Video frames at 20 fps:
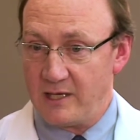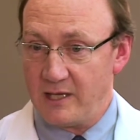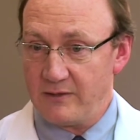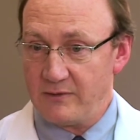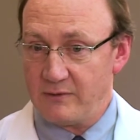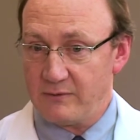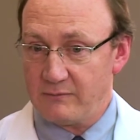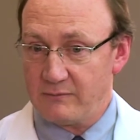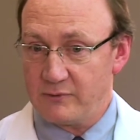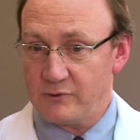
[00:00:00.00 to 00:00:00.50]

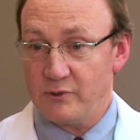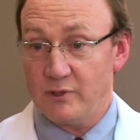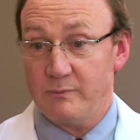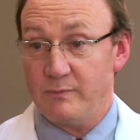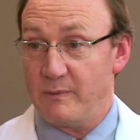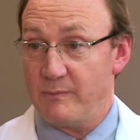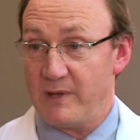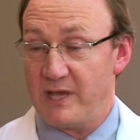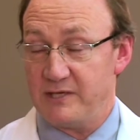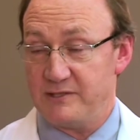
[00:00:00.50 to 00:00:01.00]
Another
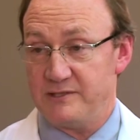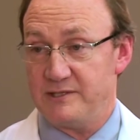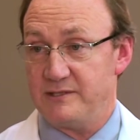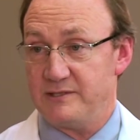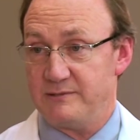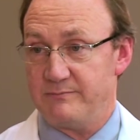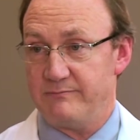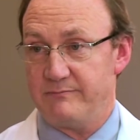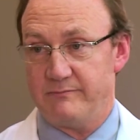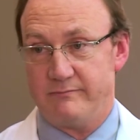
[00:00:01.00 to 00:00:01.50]
group of
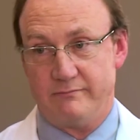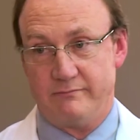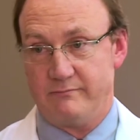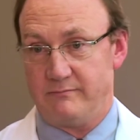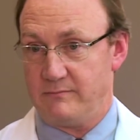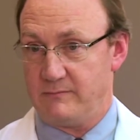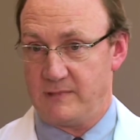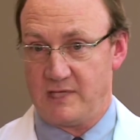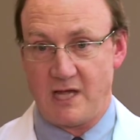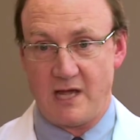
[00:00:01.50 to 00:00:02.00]
patients
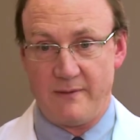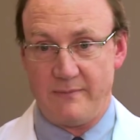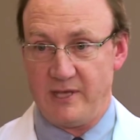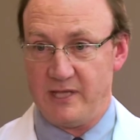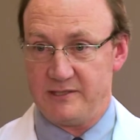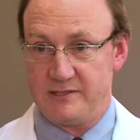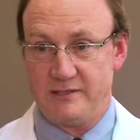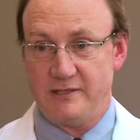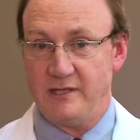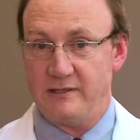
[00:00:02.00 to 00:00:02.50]

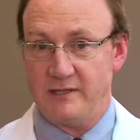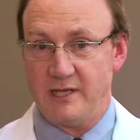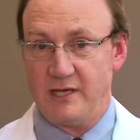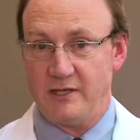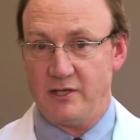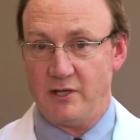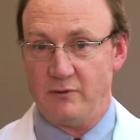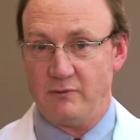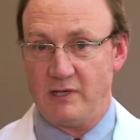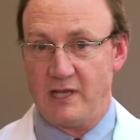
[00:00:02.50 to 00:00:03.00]
comments that
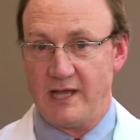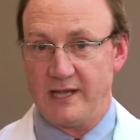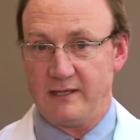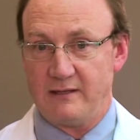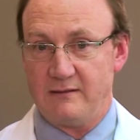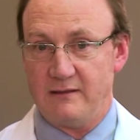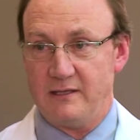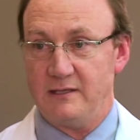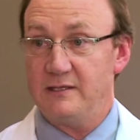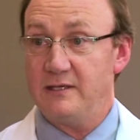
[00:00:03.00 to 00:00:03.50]
they don't
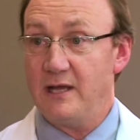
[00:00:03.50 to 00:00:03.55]
like the